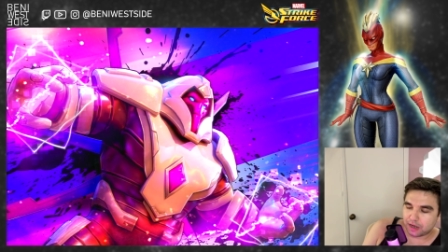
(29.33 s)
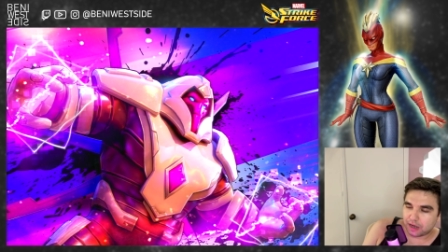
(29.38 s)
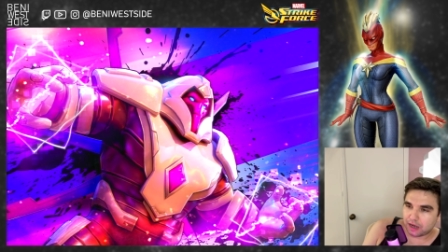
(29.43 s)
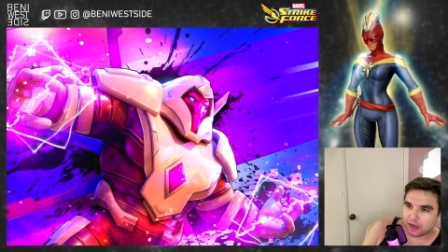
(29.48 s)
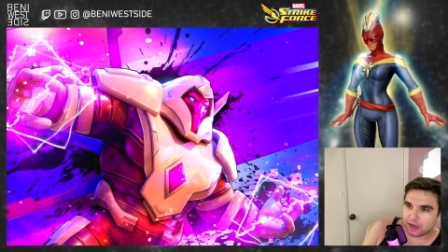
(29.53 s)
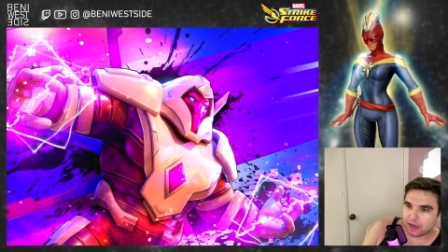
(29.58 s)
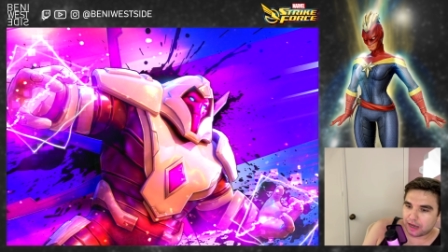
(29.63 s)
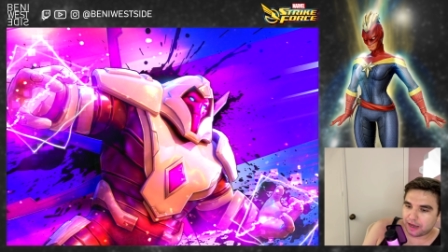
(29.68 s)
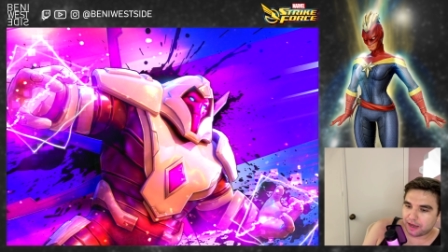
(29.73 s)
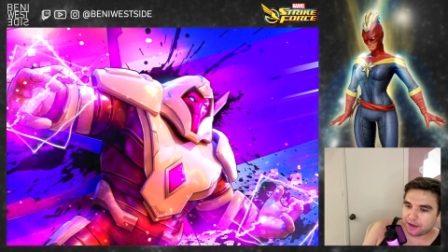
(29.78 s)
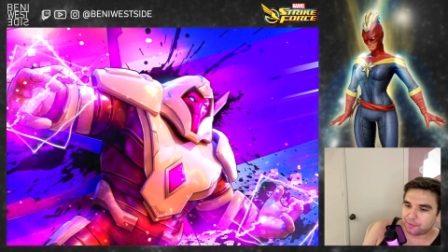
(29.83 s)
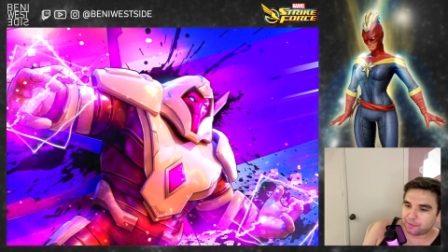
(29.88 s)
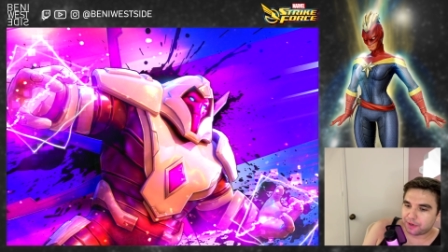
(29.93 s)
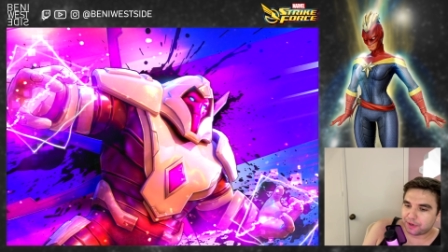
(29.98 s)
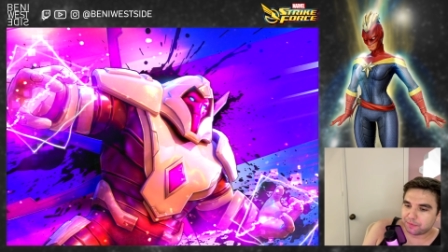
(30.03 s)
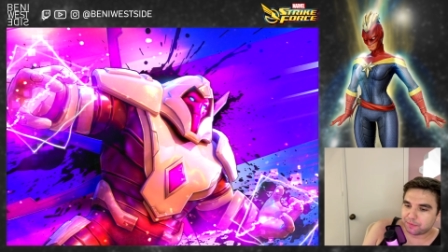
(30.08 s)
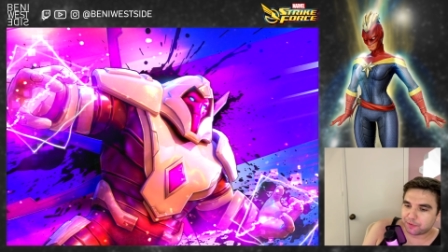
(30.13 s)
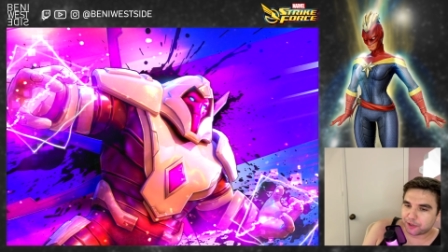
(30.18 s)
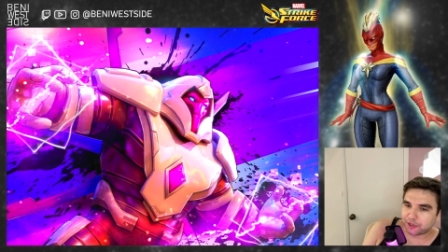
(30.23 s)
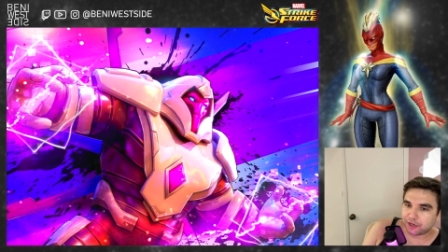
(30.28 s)
I had
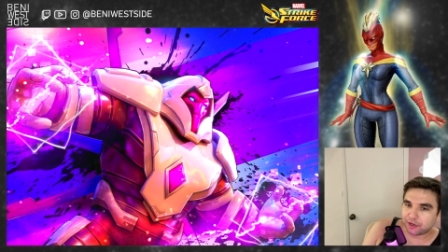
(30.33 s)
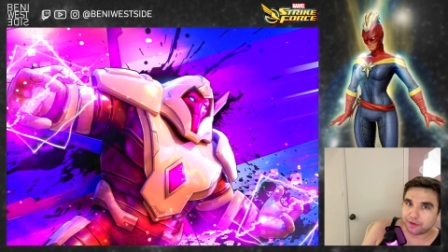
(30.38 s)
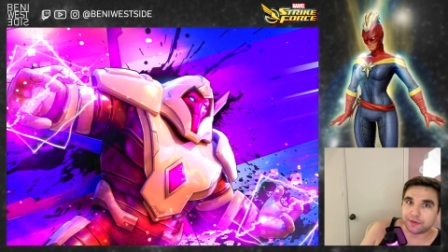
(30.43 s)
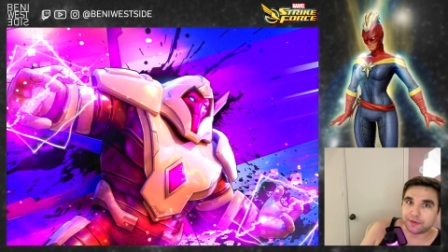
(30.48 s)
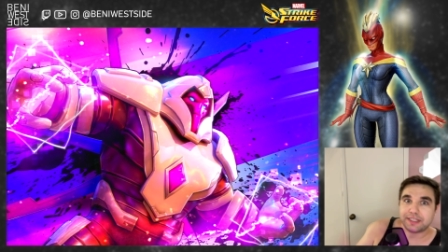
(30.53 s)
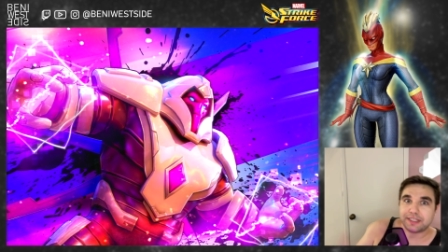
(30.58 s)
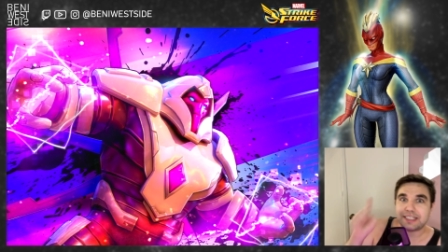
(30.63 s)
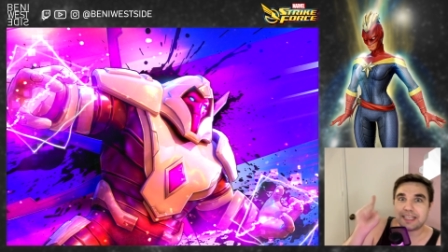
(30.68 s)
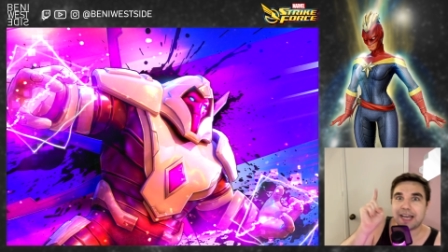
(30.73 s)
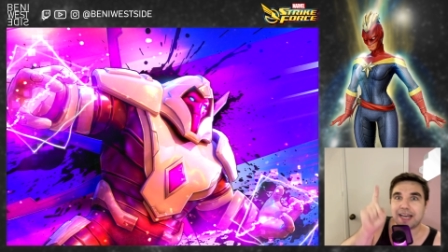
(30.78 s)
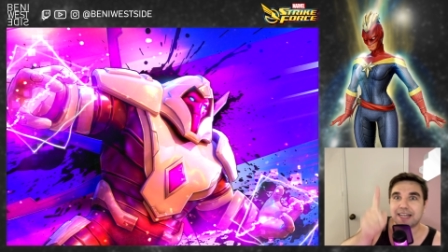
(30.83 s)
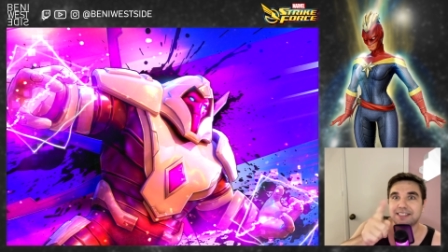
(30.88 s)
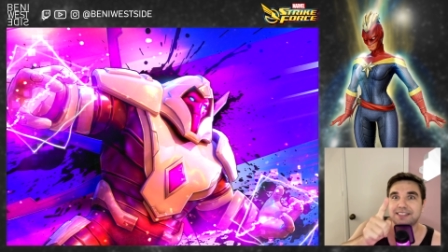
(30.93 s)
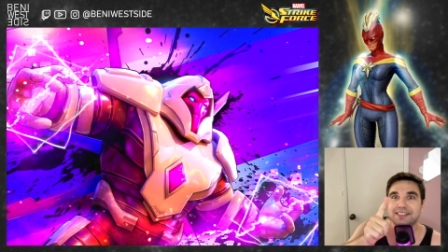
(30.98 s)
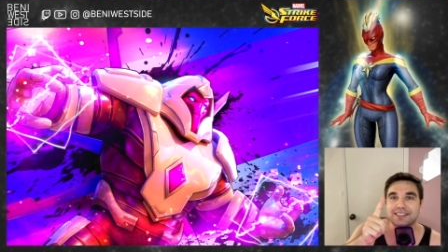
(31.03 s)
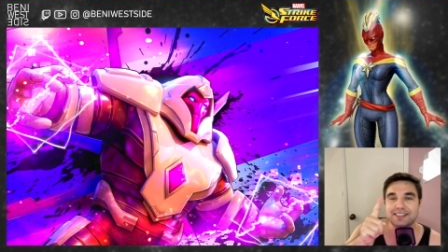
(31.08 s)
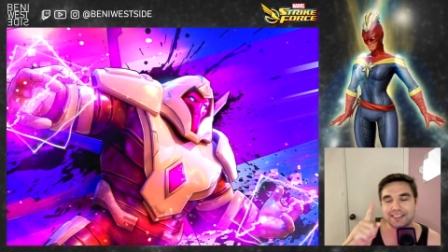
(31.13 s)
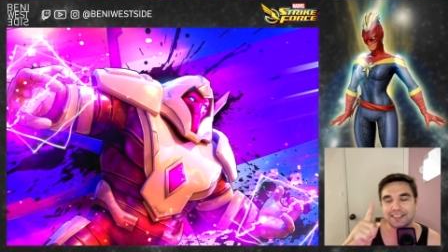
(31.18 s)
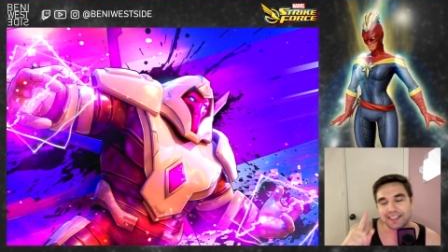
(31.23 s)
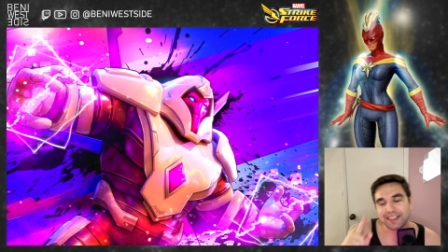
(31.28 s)
one more note.
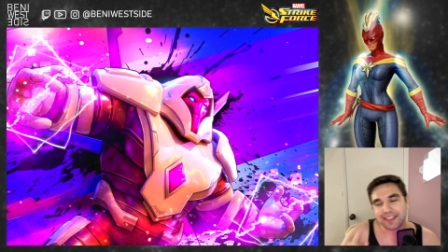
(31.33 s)
Yes!